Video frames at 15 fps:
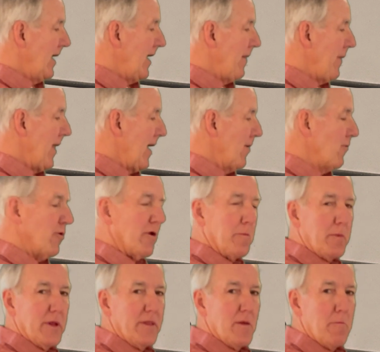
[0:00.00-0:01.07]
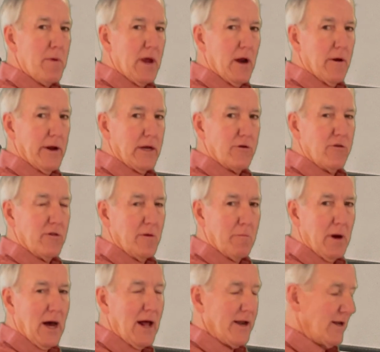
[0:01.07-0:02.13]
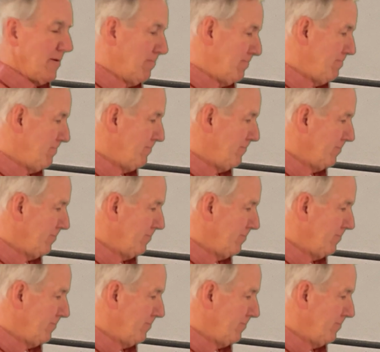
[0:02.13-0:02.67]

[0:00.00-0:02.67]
and that would have been the bearing to the body.